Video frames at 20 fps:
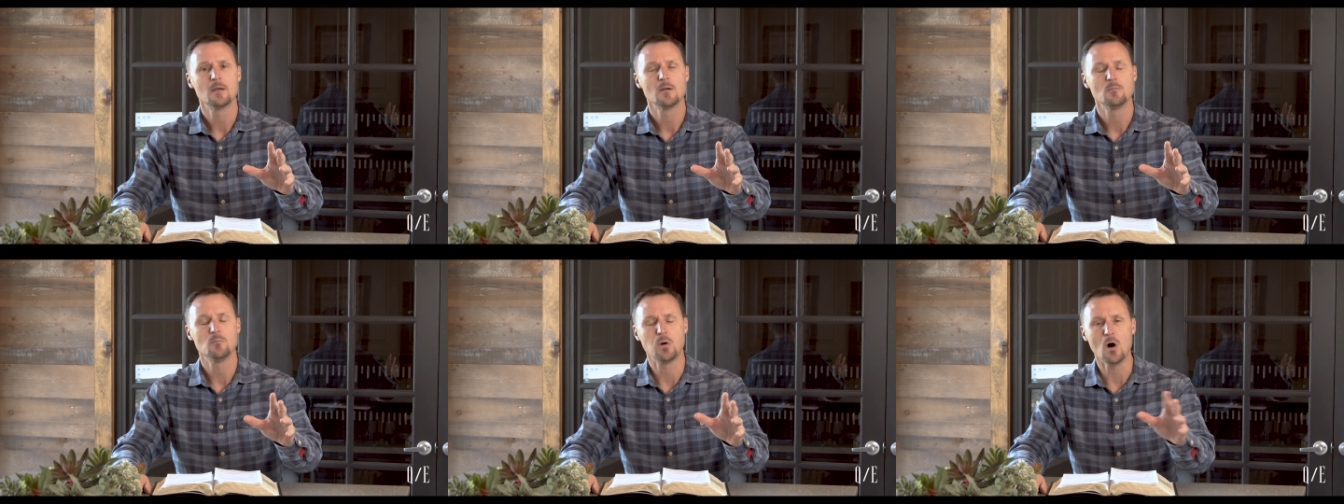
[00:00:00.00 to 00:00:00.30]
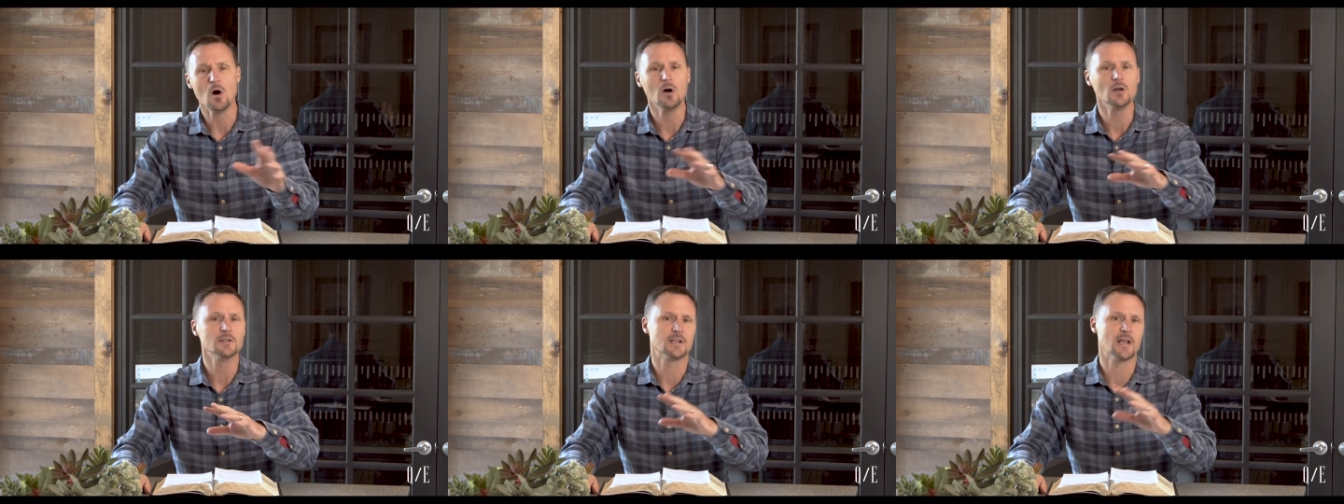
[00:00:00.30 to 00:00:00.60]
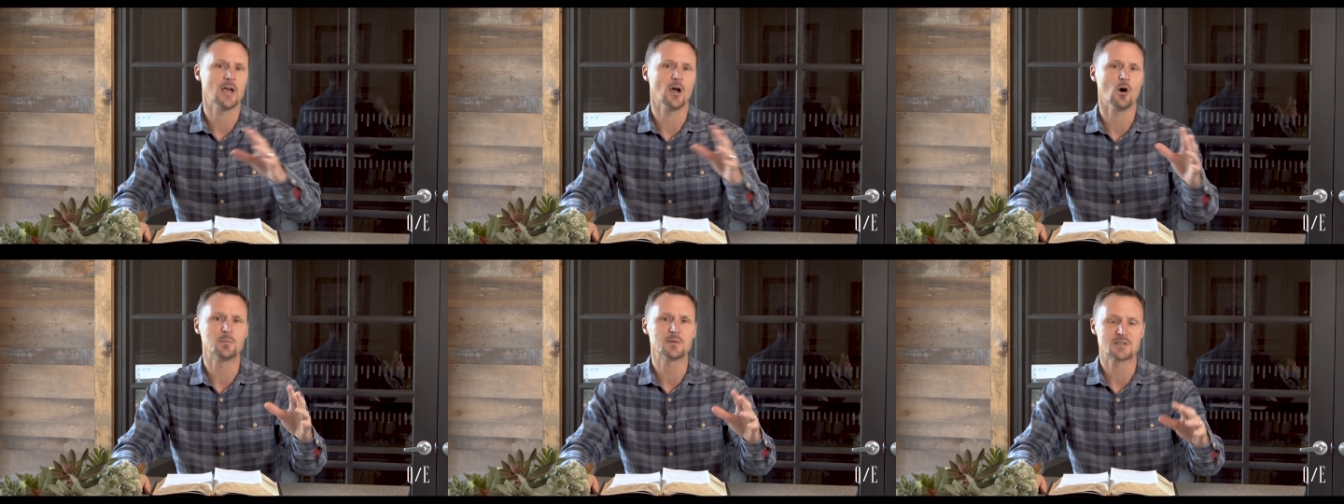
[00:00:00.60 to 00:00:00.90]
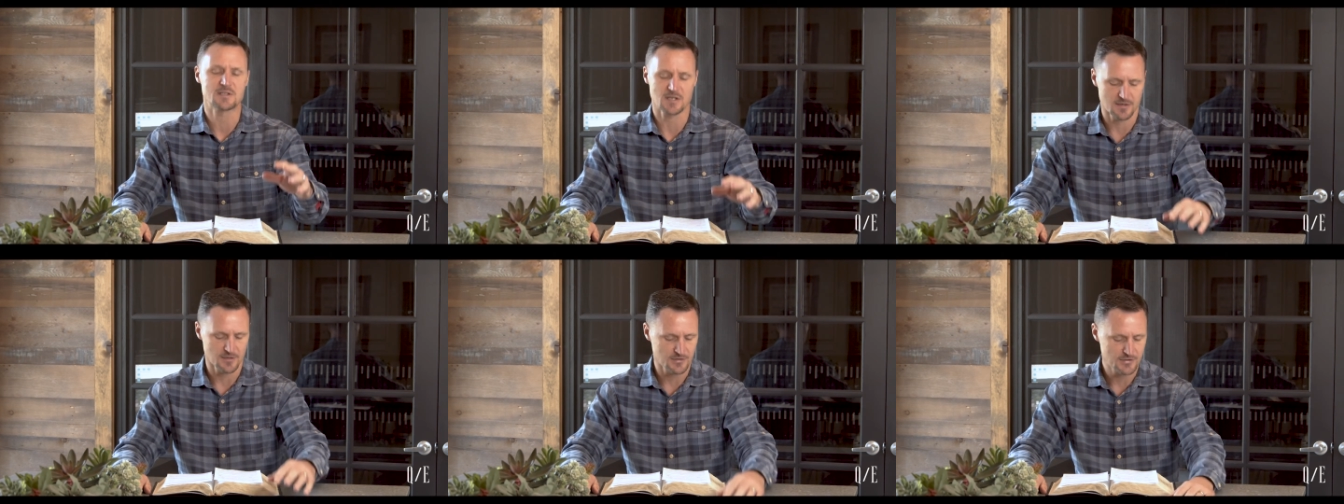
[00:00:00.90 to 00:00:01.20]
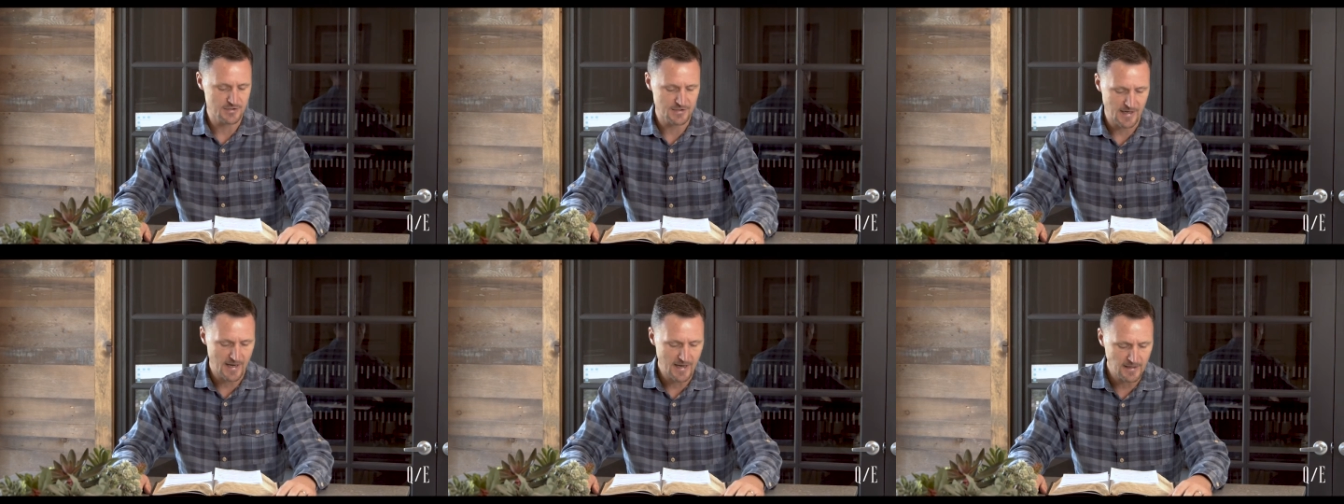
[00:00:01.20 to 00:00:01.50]
Paul, to help us
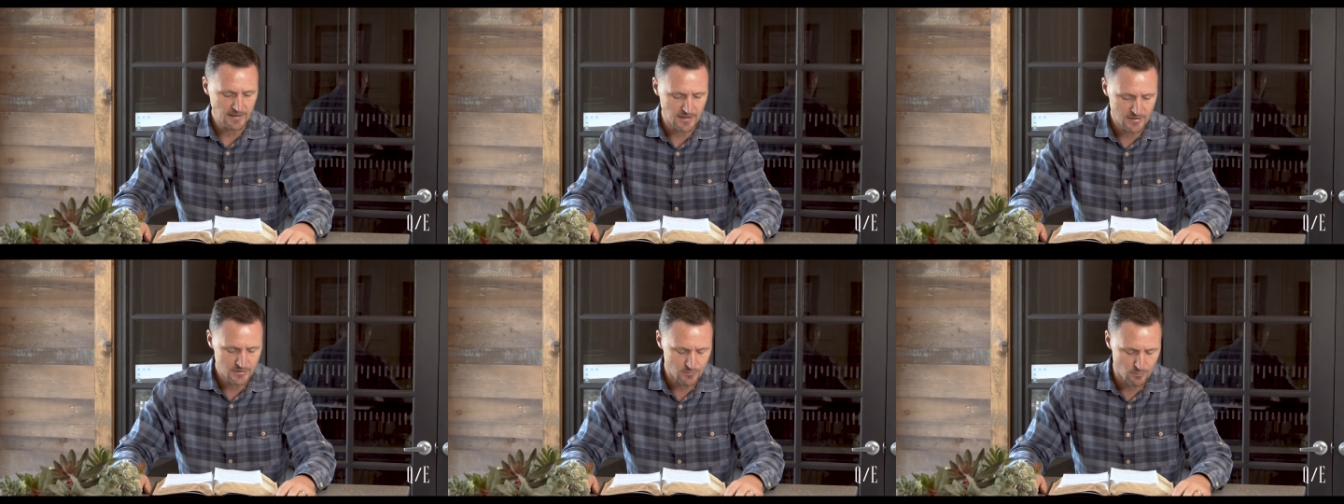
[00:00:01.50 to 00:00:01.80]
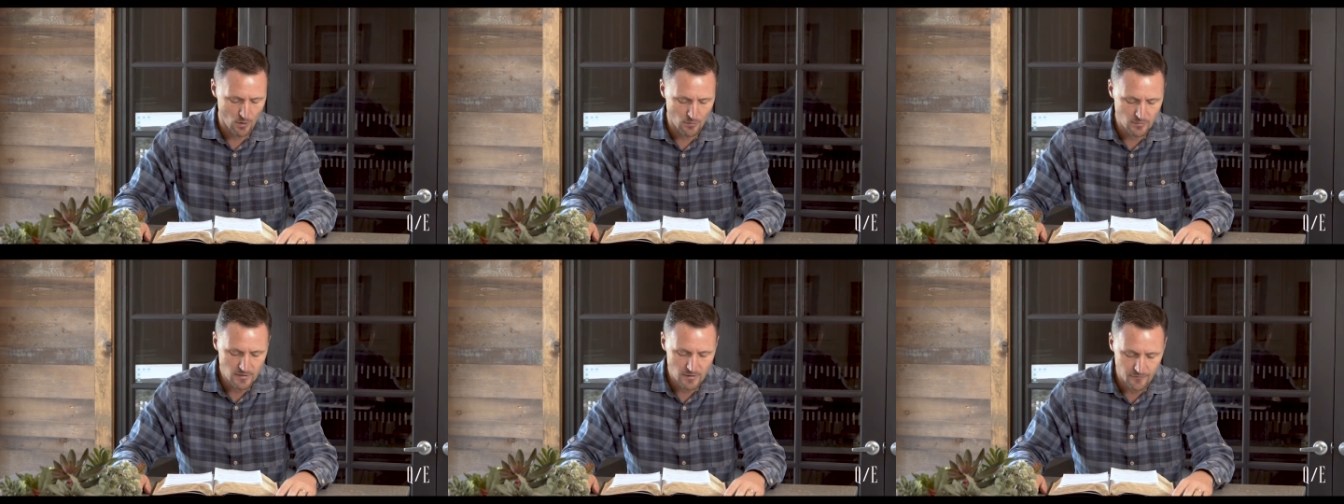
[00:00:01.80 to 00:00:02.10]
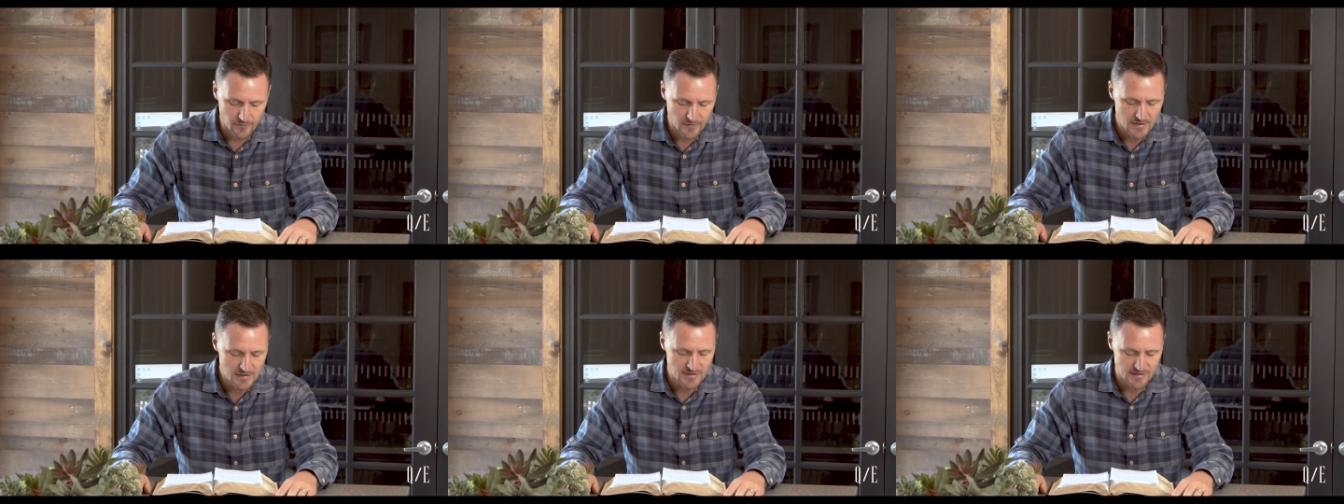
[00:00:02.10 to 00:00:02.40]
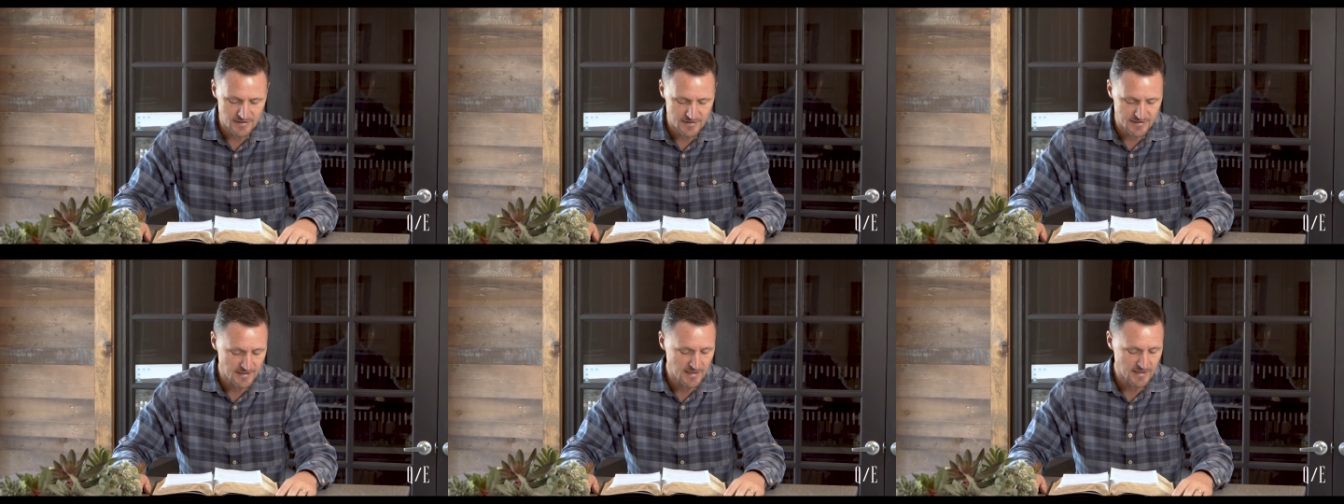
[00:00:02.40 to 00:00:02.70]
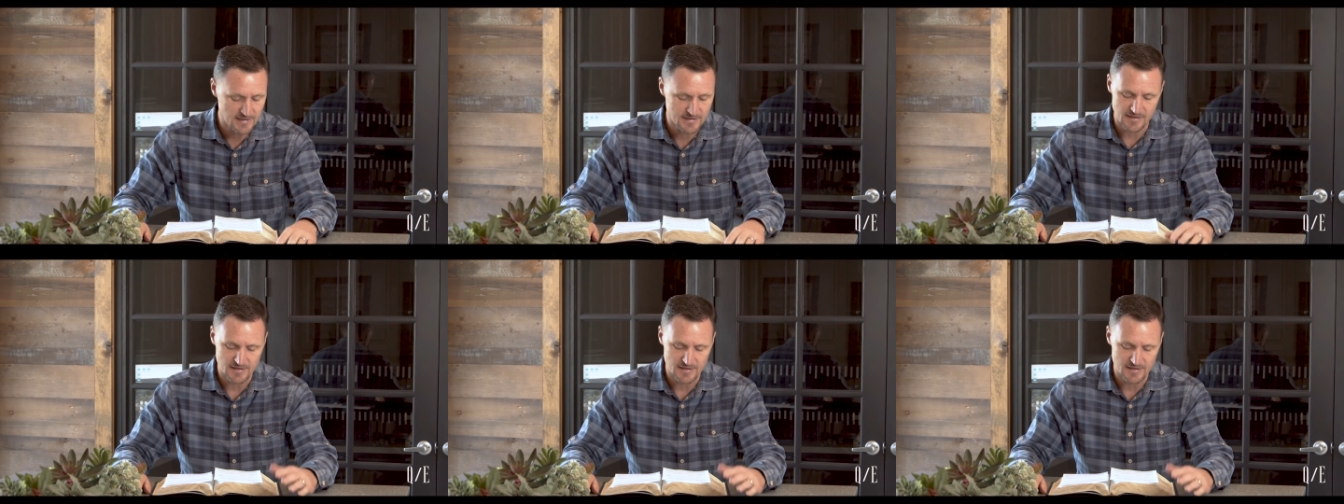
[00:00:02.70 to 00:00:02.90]
understand this, wrote in Ephesians 6,